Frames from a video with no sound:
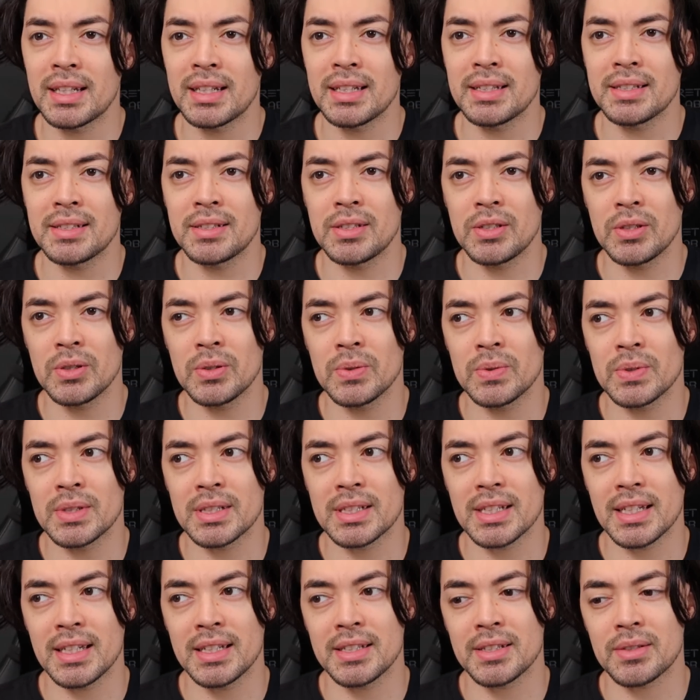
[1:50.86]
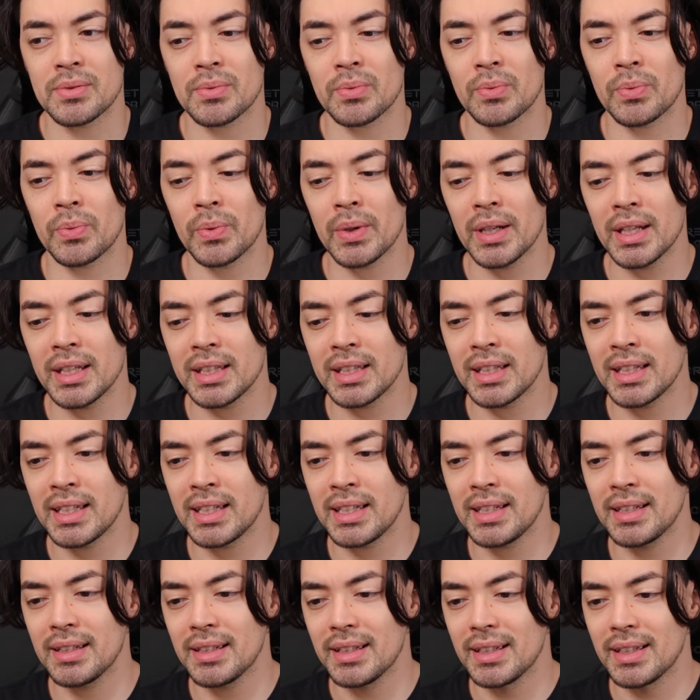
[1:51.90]
is used is
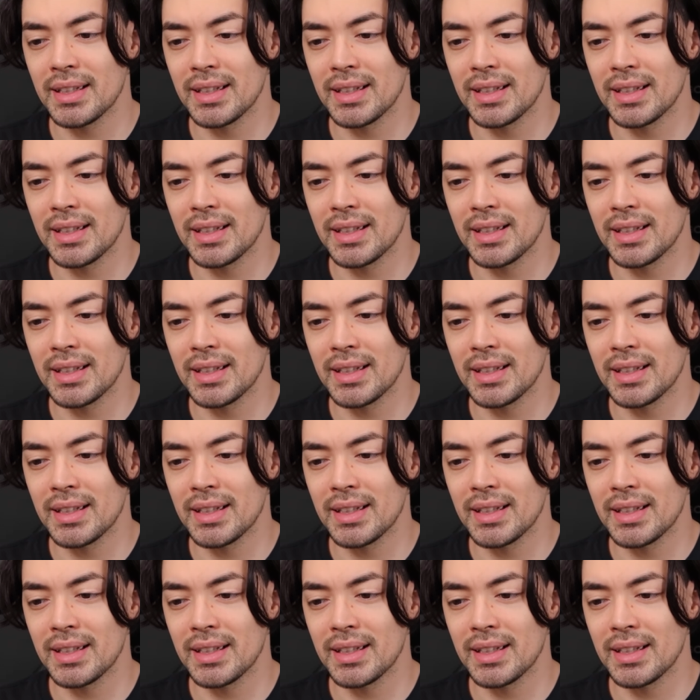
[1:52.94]
really